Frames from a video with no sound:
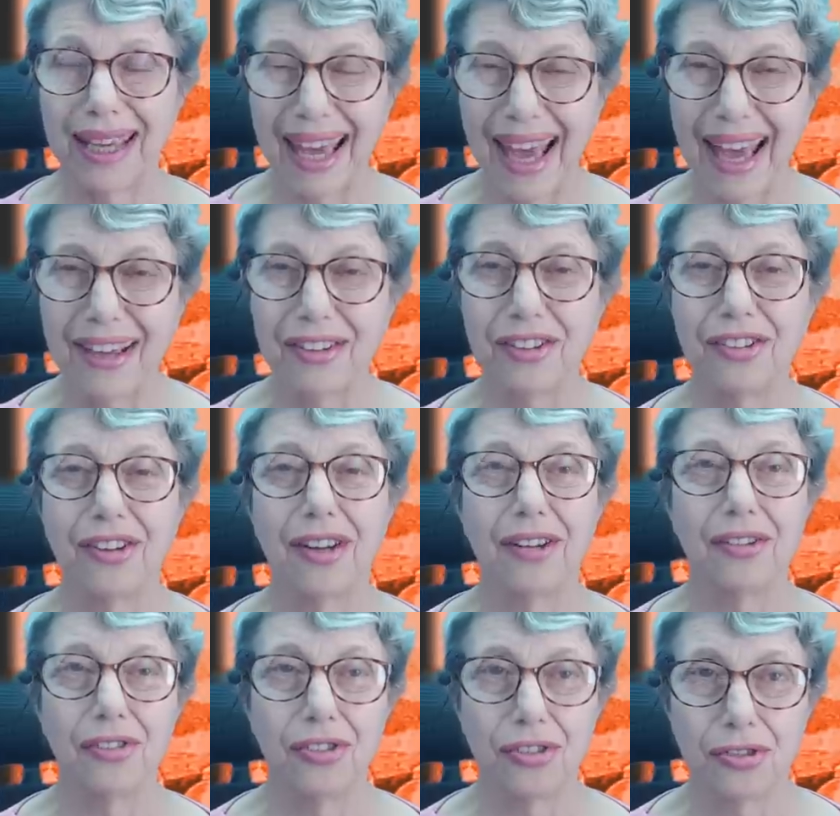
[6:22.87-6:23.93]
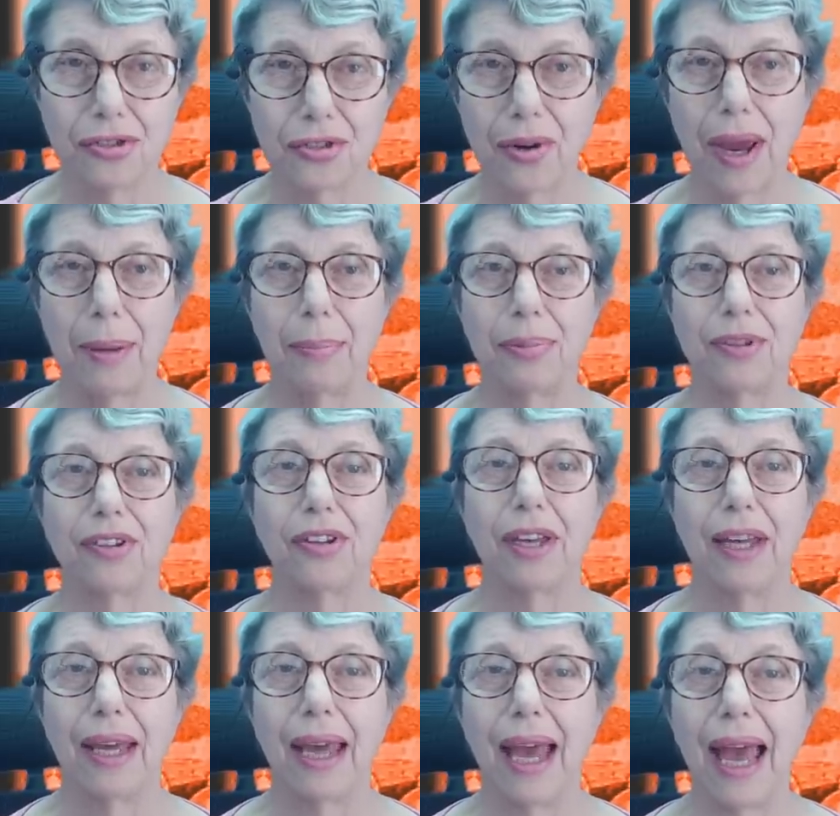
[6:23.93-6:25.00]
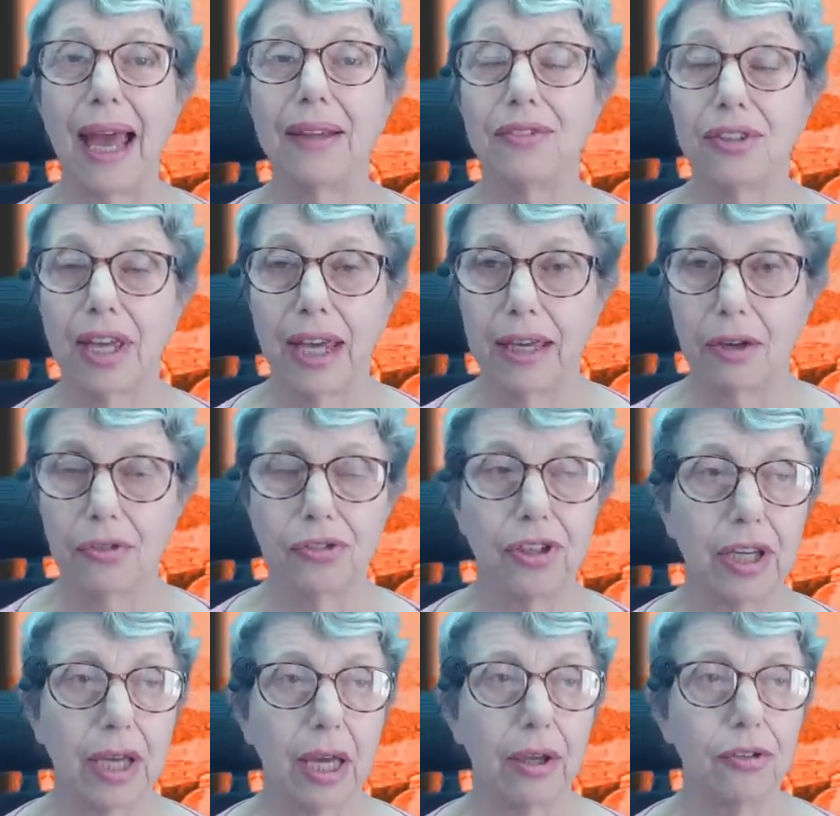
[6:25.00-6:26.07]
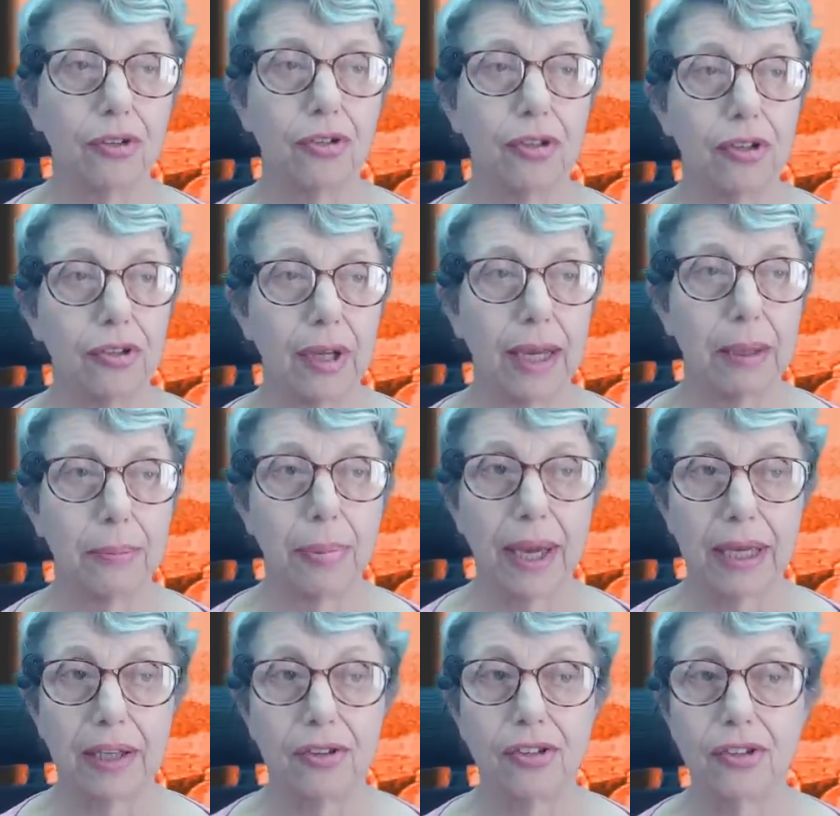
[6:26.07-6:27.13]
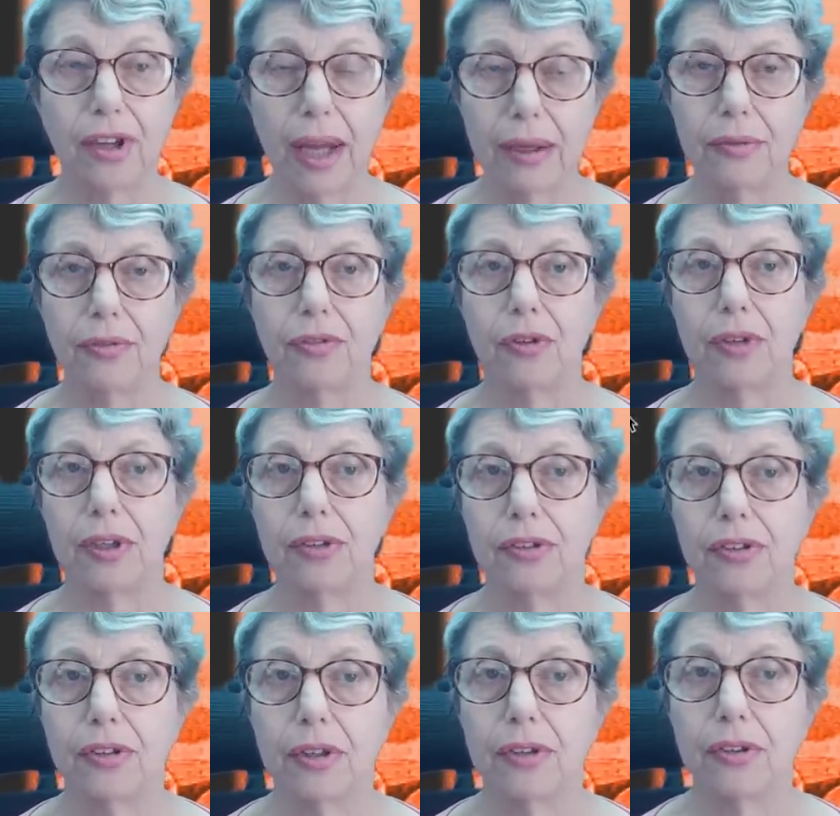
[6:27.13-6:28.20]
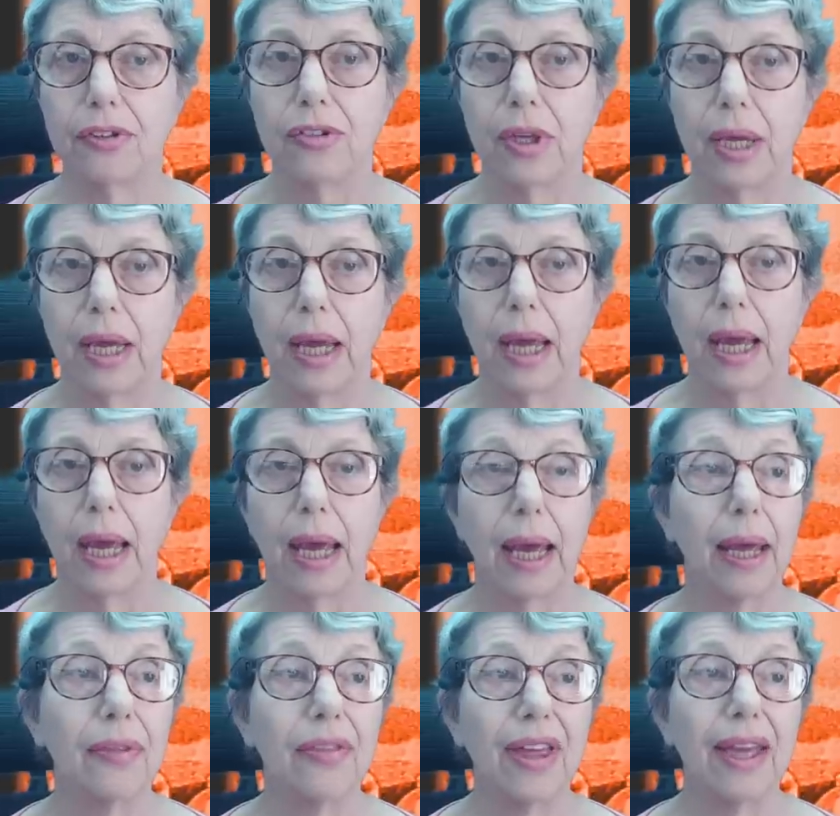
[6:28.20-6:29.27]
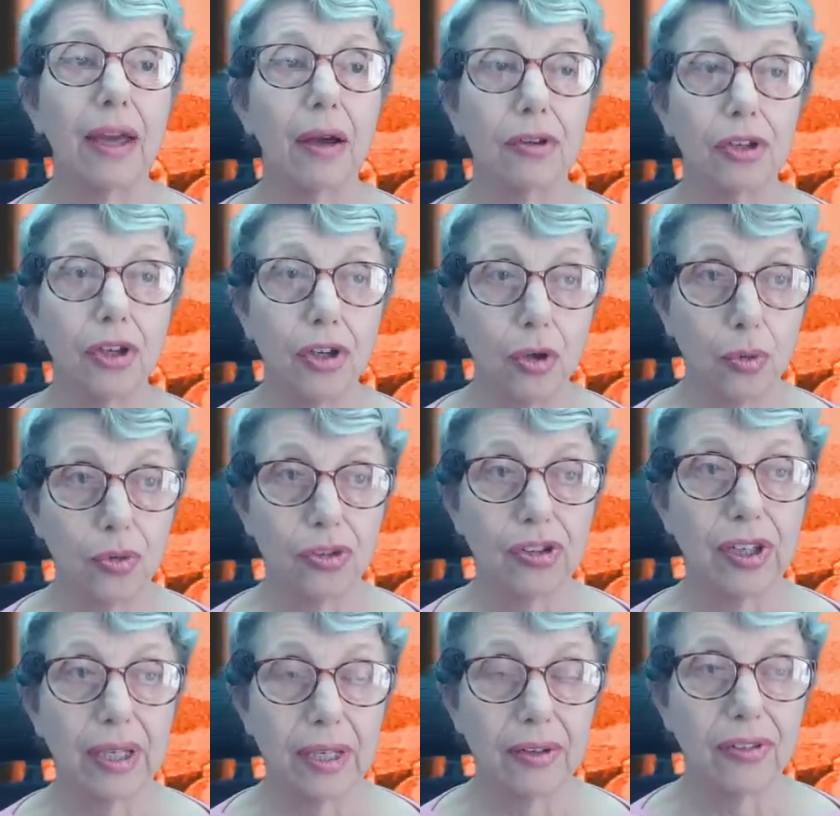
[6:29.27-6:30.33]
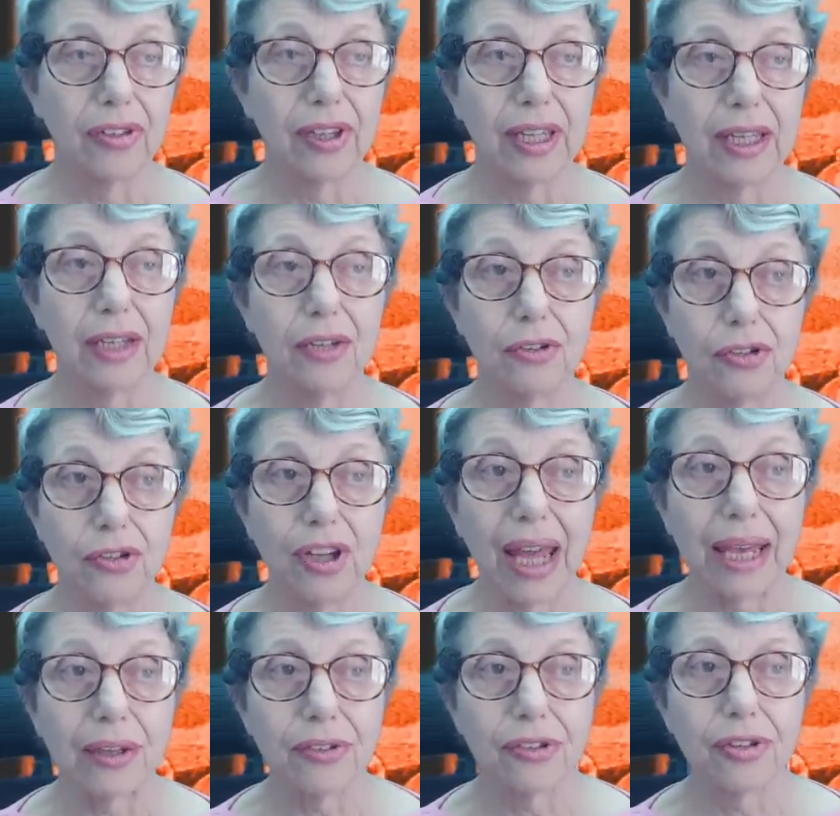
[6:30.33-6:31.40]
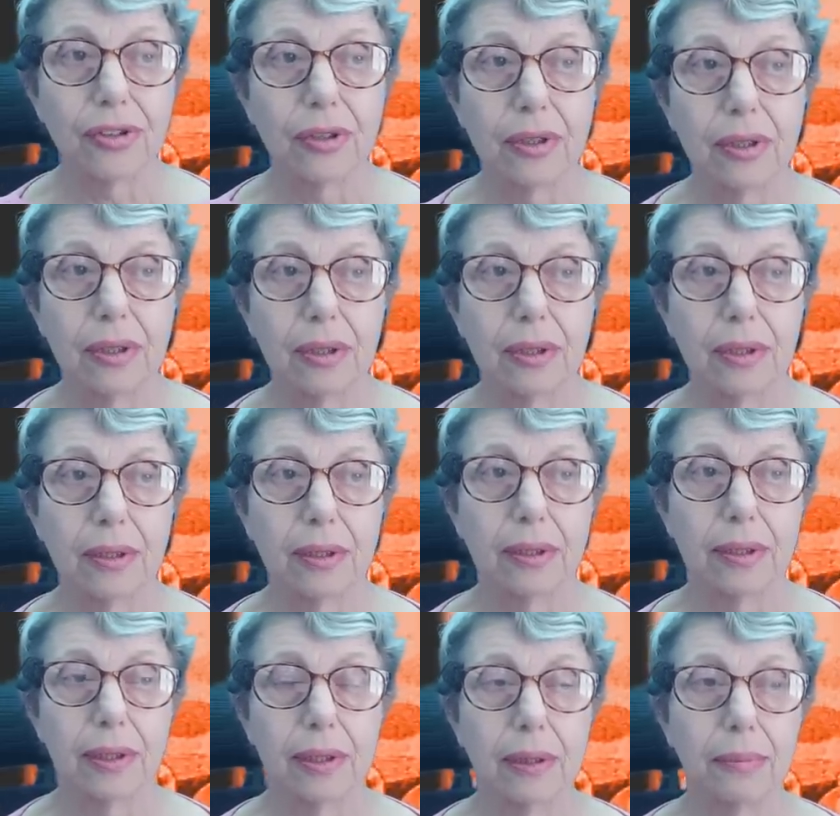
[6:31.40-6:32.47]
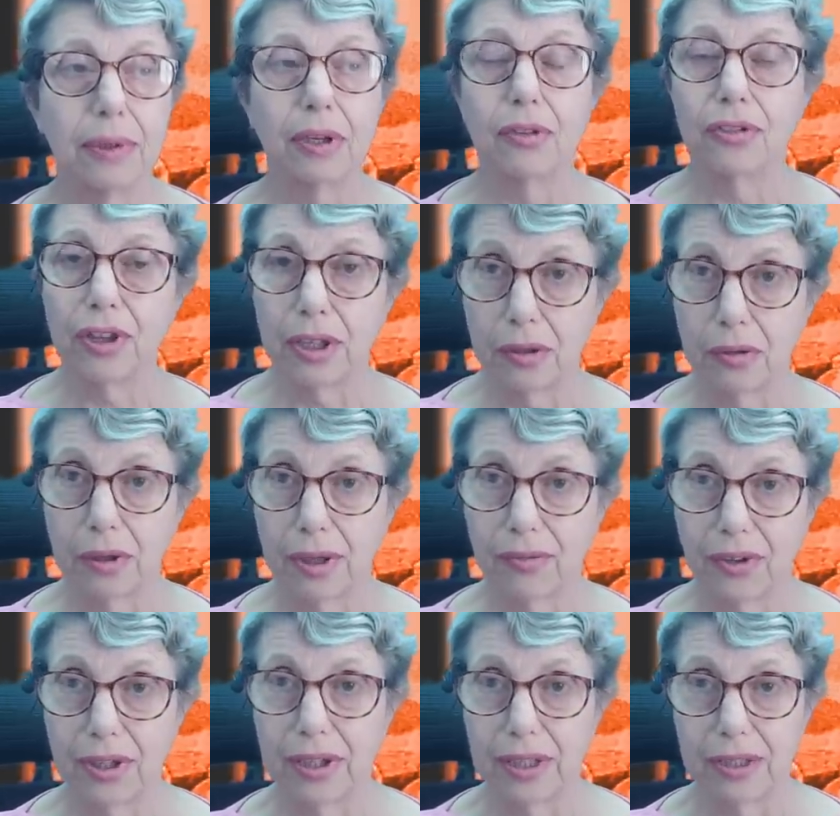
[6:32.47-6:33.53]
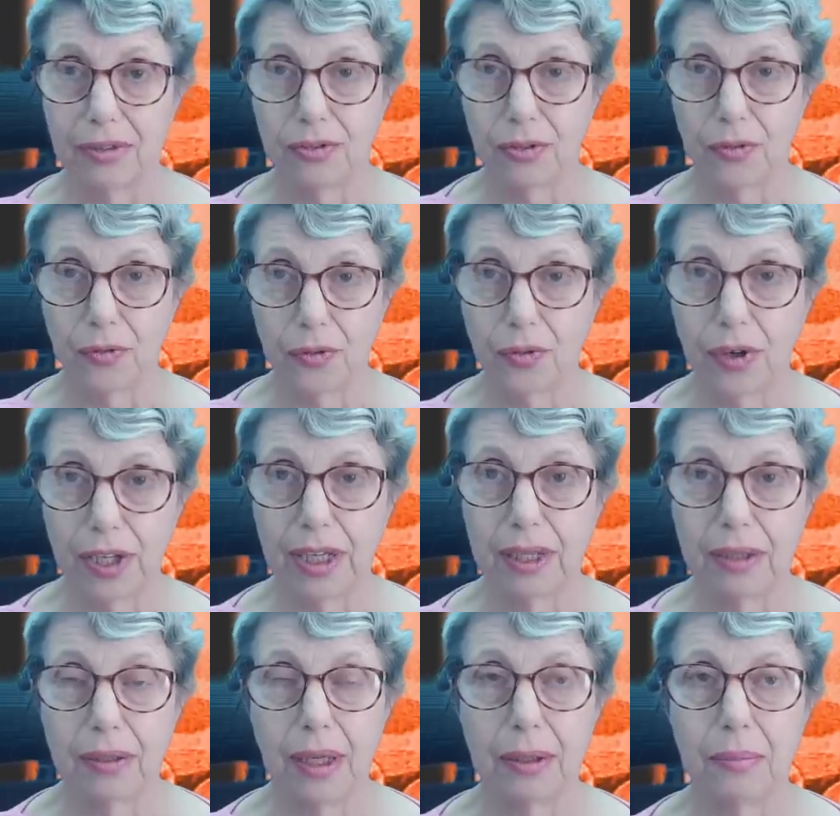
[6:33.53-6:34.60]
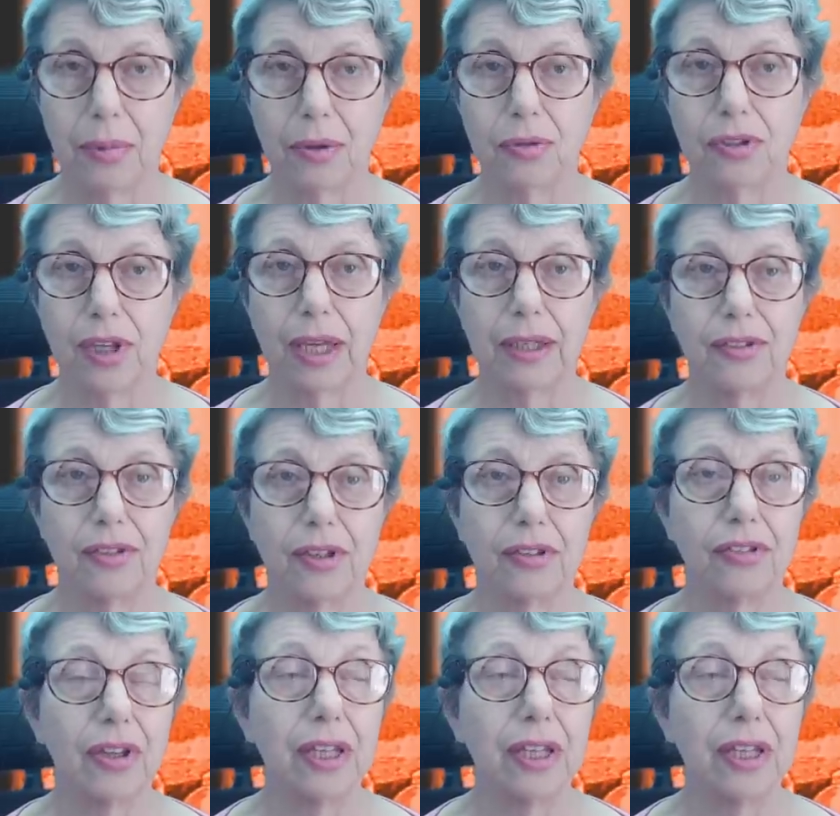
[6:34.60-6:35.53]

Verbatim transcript: cash strapped and chaotic countries like Pakistan, for instance, uh, they are using the debt because they're not giving these for free in, in most cases.